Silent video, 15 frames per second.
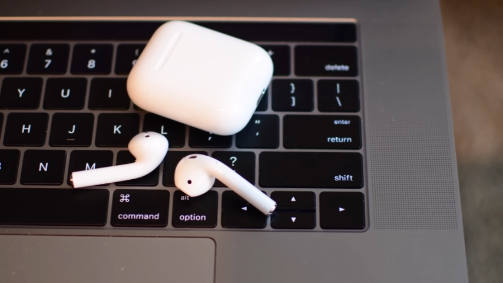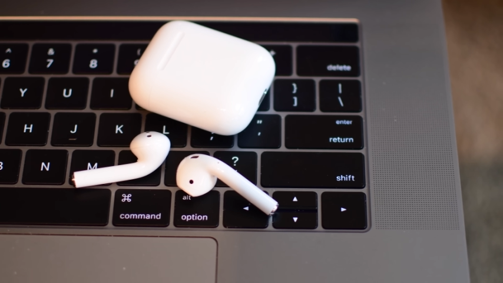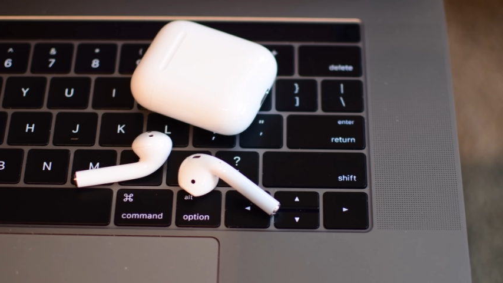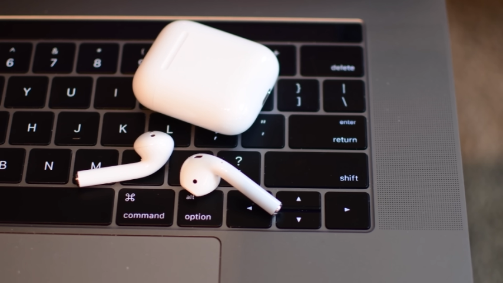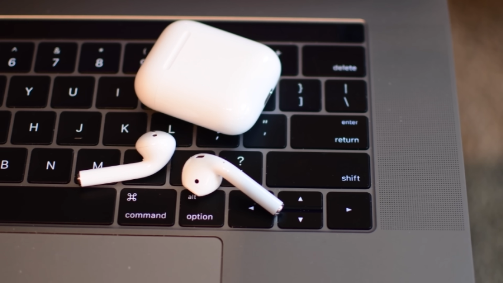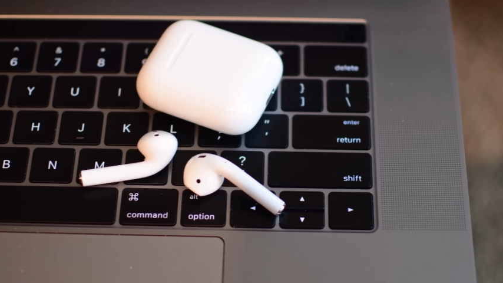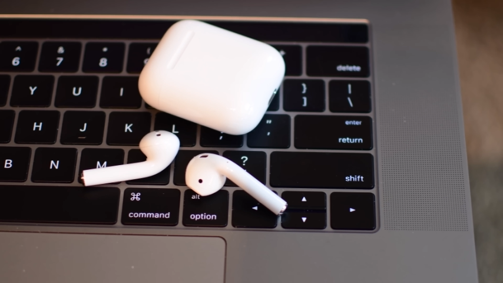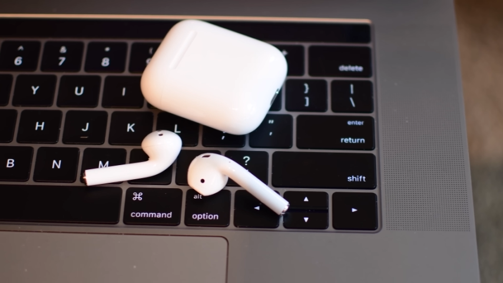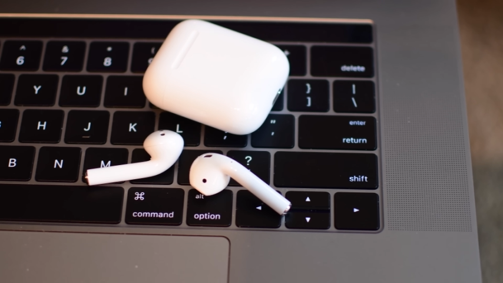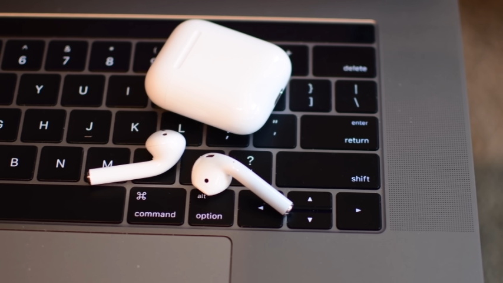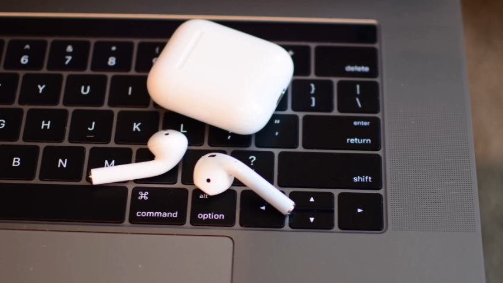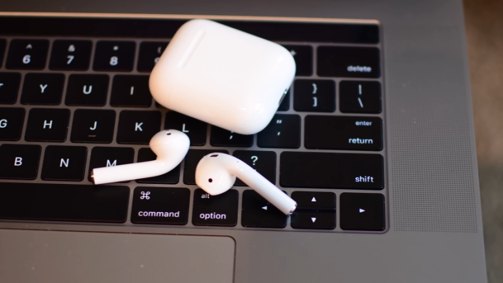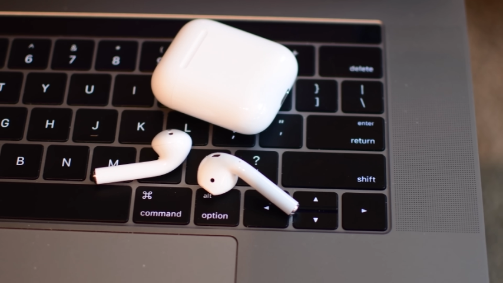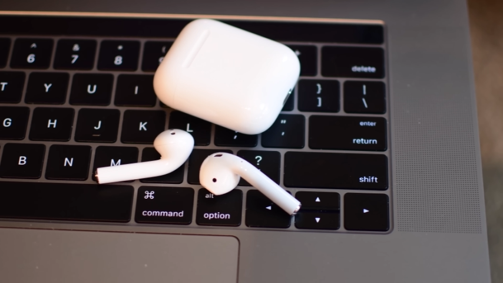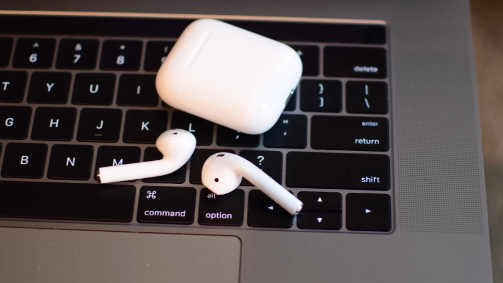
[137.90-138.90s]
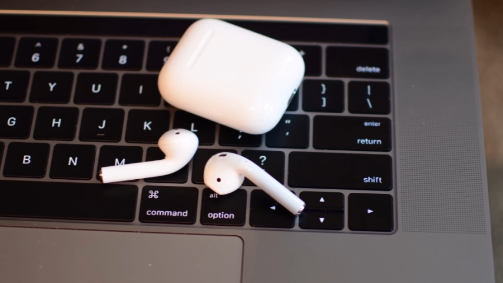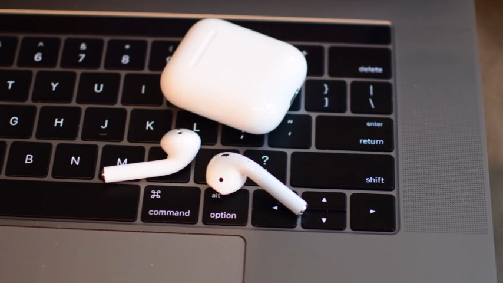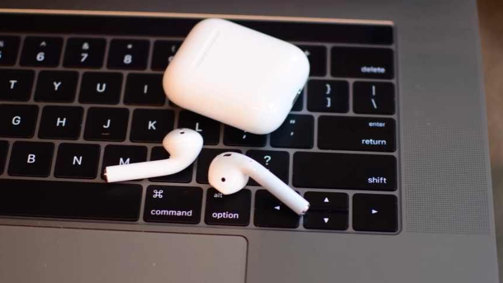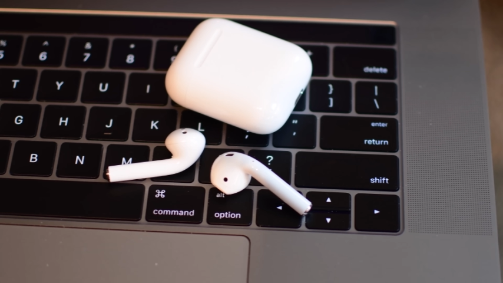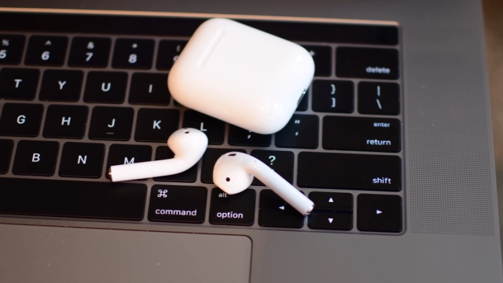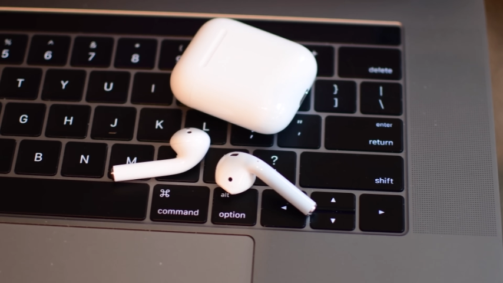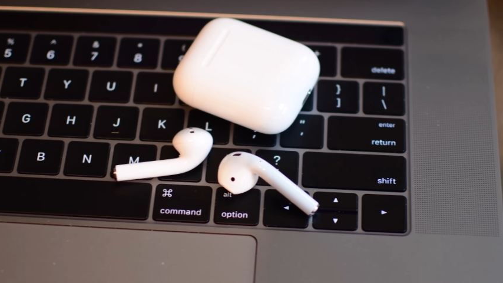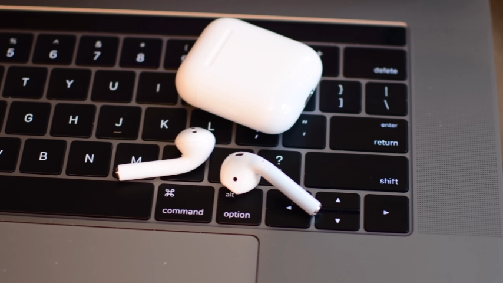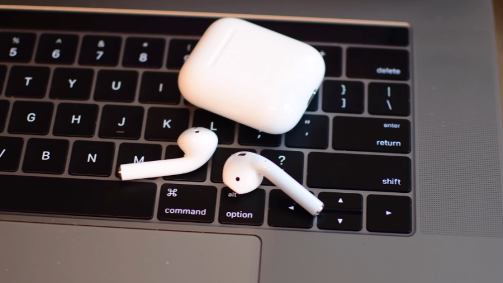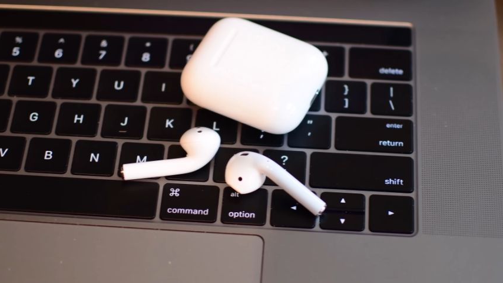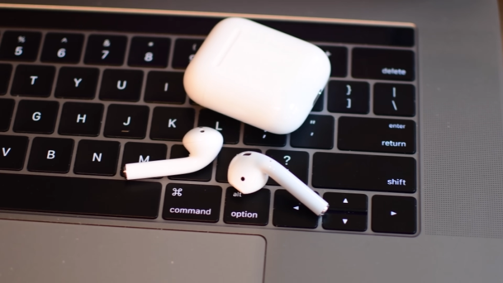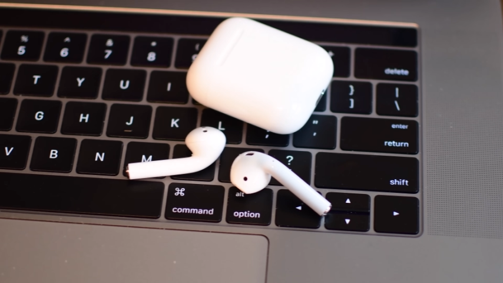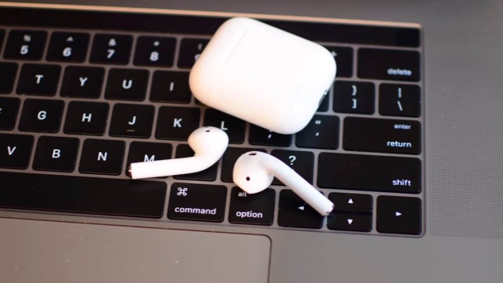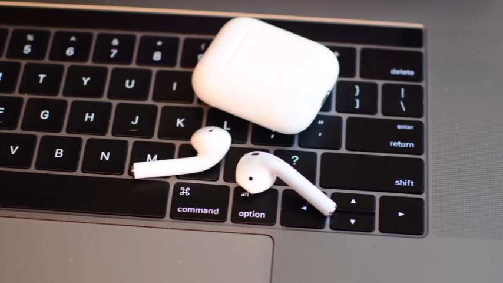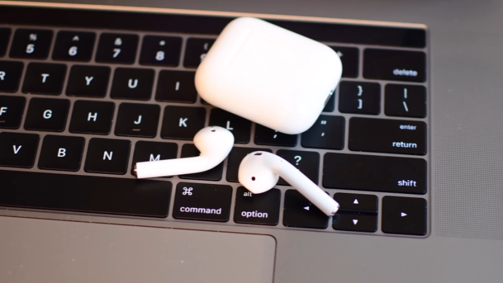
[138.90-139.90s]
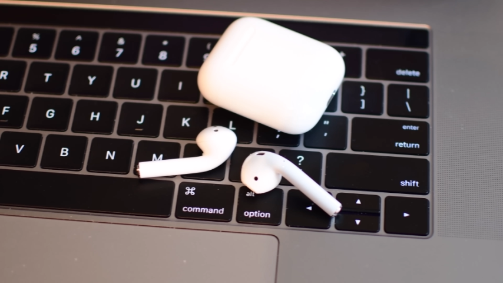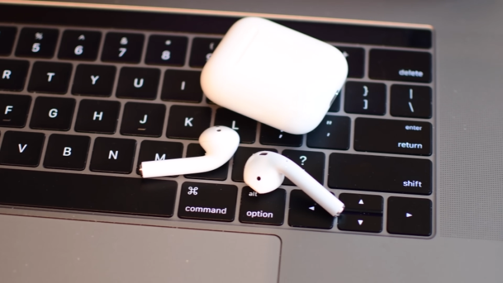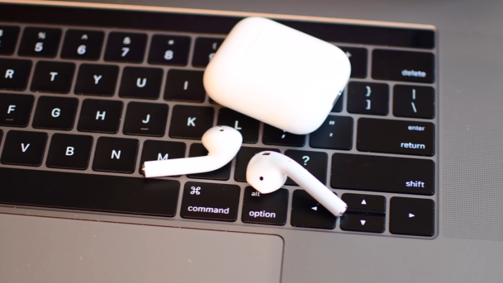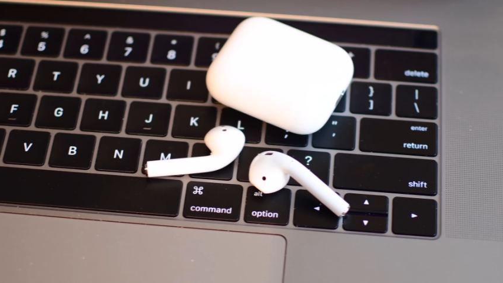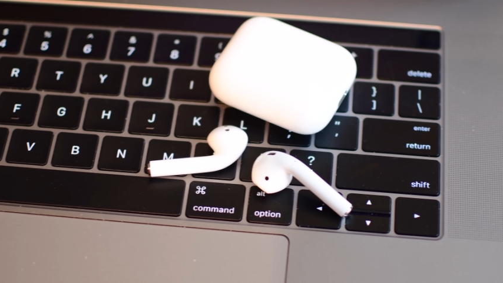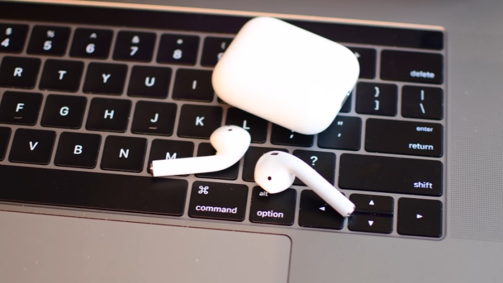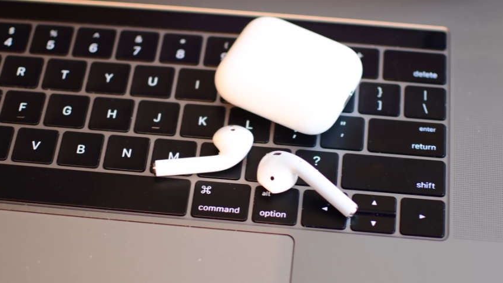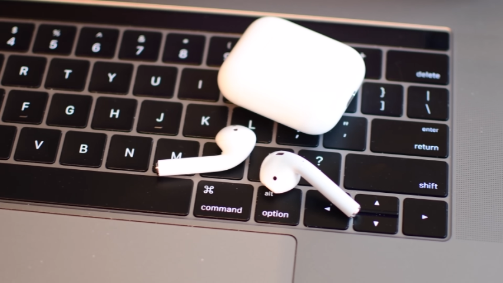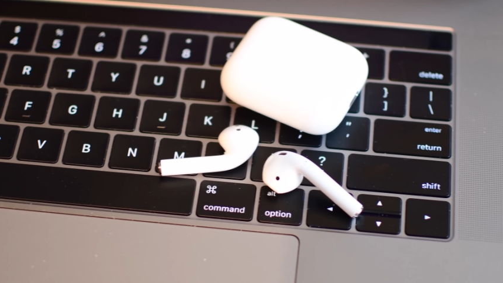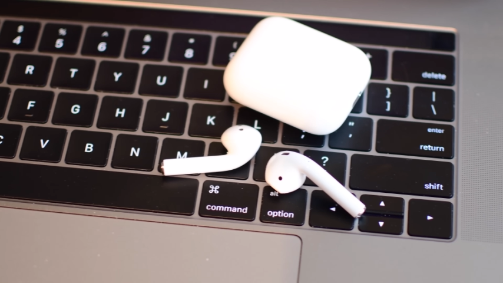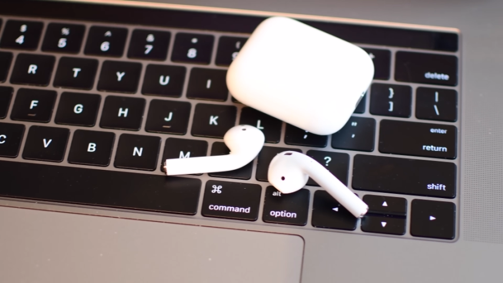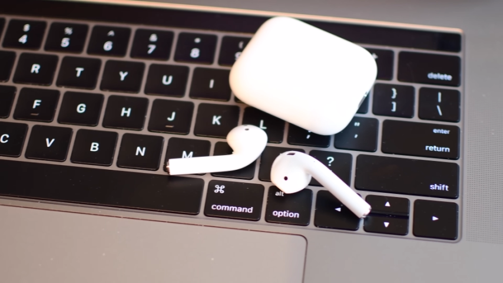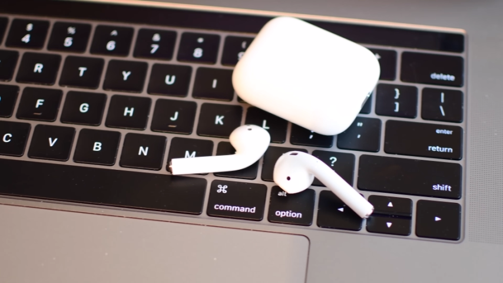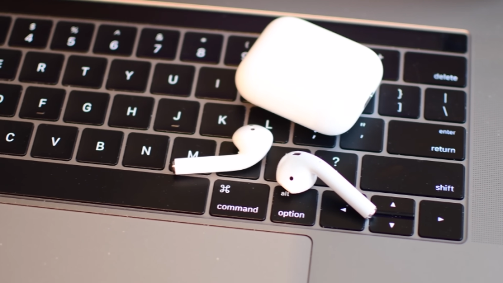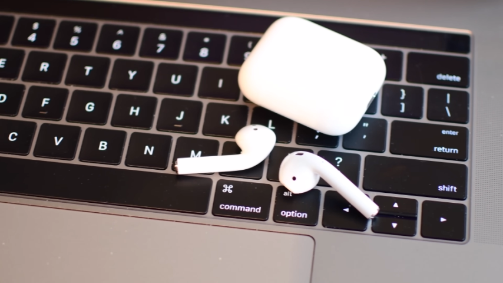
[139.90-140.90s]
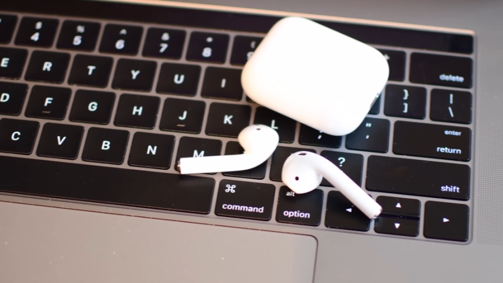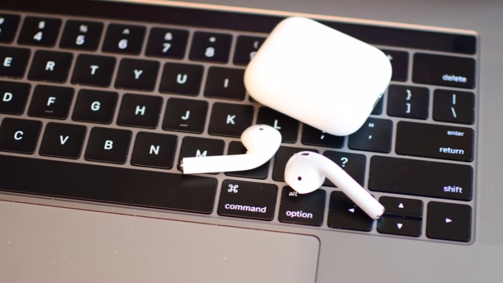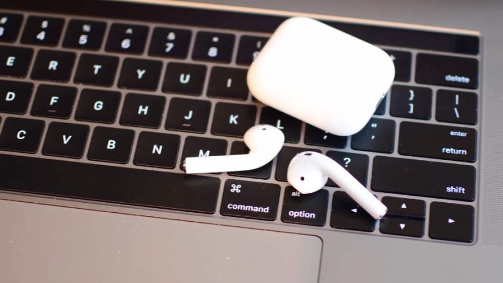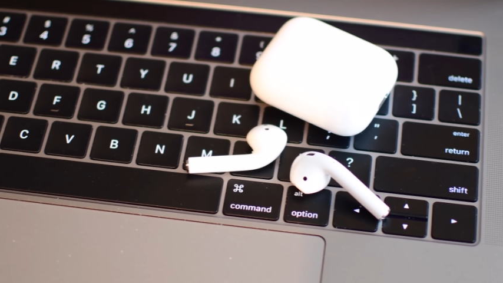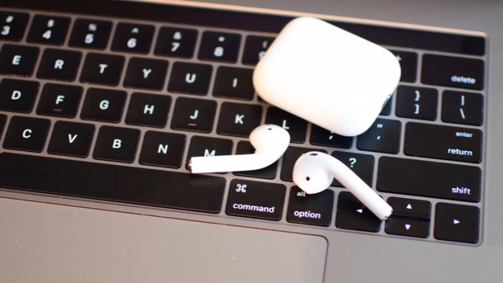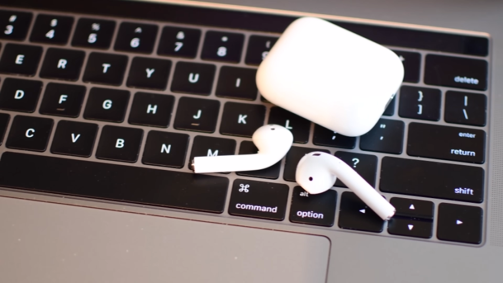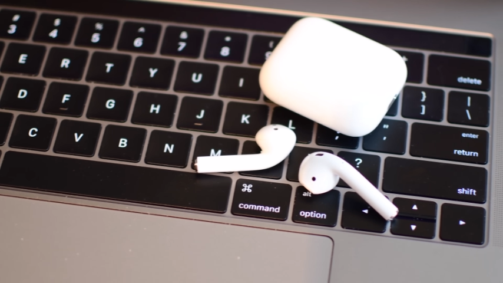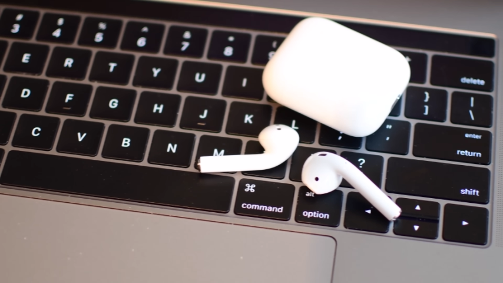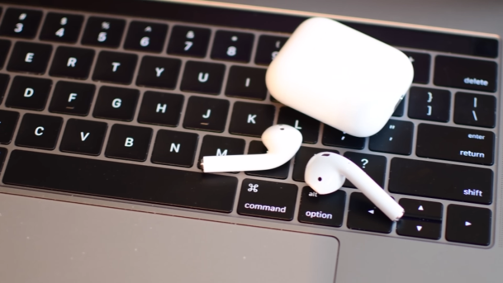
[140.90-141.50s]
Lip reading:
No face is visible, so there are no lips to read.